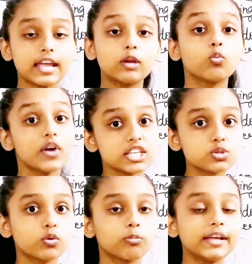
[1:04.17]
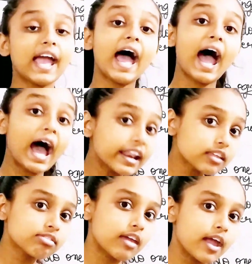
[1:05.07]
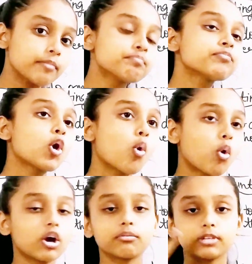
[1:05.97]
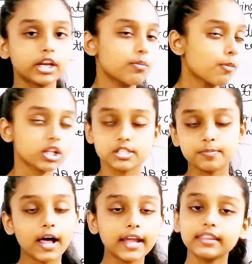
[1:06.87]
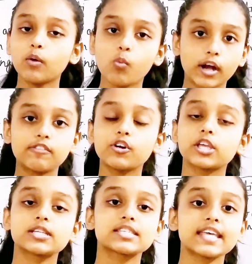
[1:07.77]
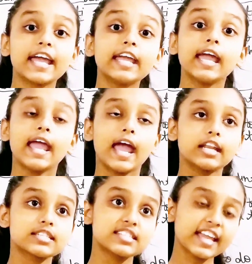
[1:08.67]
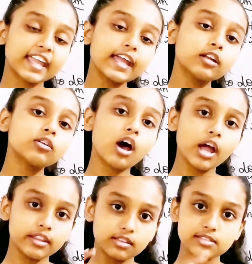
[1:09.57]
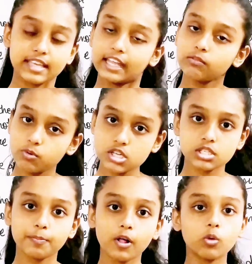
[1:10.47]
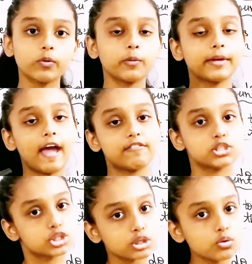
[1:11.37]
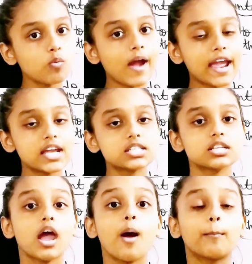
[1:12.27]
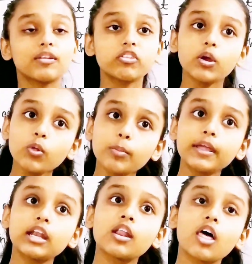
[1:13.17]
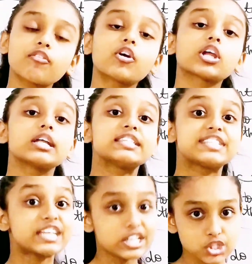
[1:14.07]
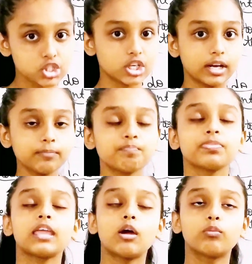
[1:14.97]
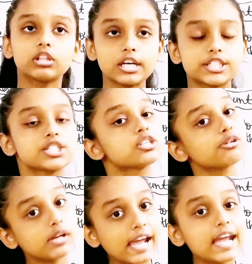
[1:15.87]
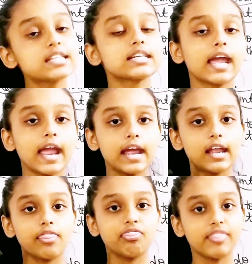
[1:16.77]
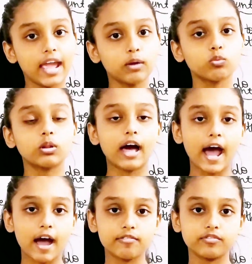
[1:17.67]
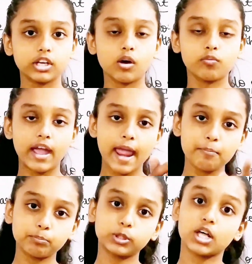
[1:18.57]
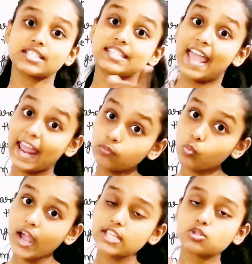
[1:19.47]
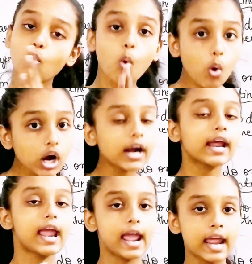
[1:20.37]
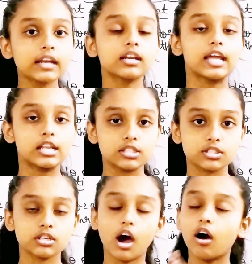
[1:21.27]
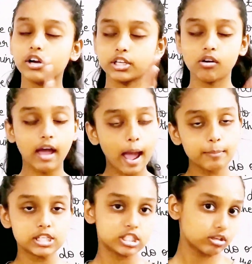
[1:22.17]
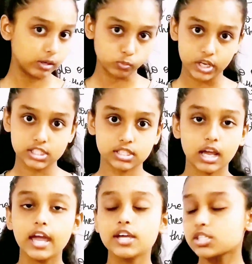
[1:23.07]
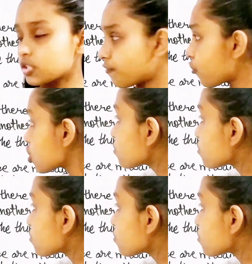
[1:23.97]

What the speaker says: in which we'll be adding them or multiplying them, whatever you can say. In the second principle we'll be having two ways, but there will be another condition related to it, and then we'll have m plus n ways or m into n ways. So first